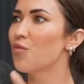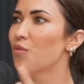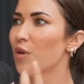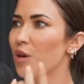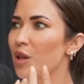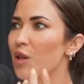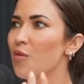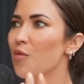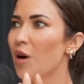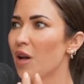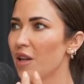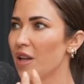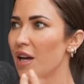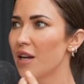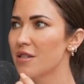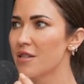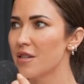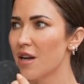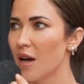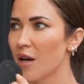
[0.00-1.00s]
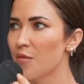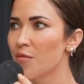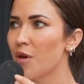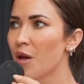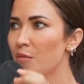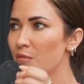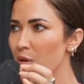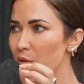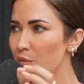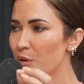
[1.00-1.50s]
It did really well last time,
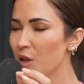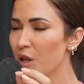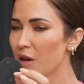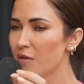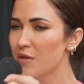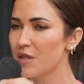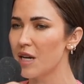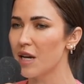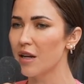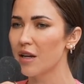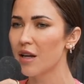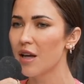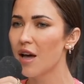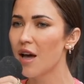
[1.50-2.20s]
and people loved it.